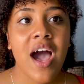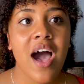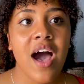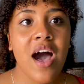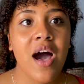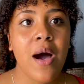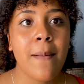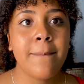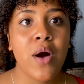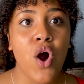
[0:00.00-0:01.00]

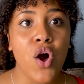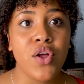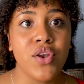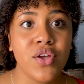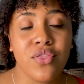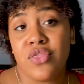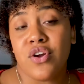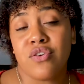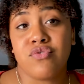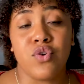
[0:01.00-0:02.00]
on
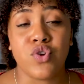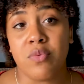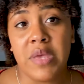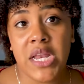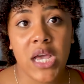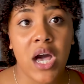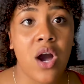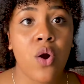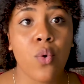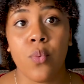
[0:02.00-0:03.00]
their social media or